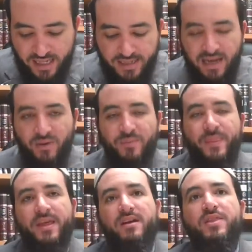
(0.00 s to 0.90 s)
Now,
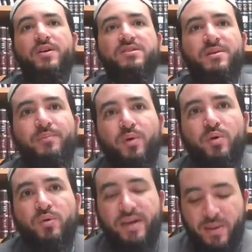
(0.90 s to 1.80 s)
there is a book
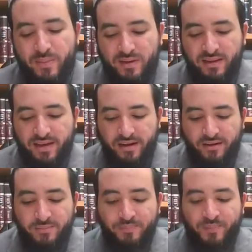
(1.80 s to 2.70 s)
who came
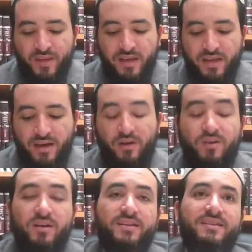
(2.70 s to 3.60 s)
later
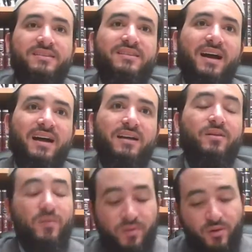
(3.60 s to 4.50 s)
that,
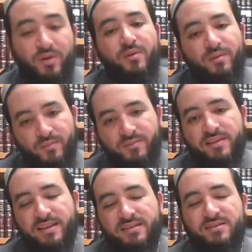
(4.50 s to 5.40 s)
or
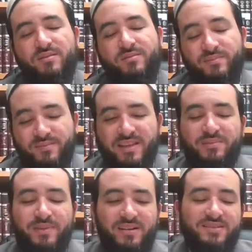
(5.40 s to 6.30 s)
let's
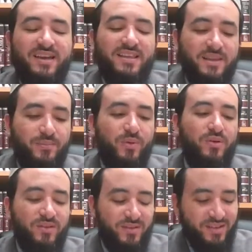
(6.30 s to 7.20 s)
better say, the
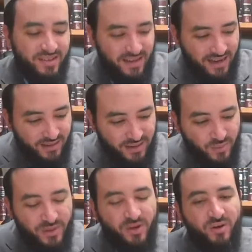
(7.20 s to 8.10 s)
book, as
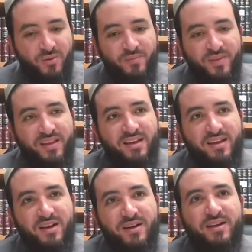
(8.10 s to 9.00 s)
we know,
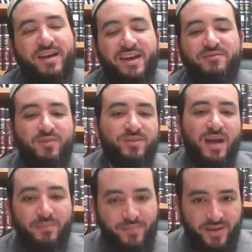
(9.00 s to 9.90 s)
came from
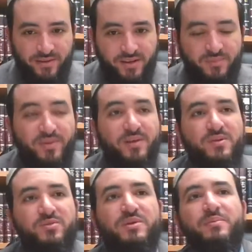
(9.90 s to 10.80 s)
that period, but it
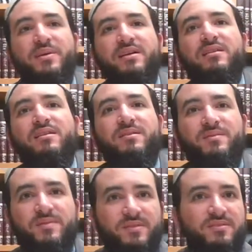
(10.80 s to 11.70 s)
was revealed
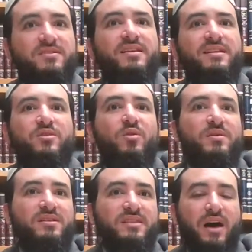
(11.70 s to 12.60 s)

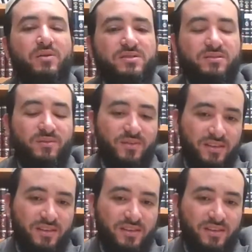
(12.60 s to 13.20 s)
over a thousand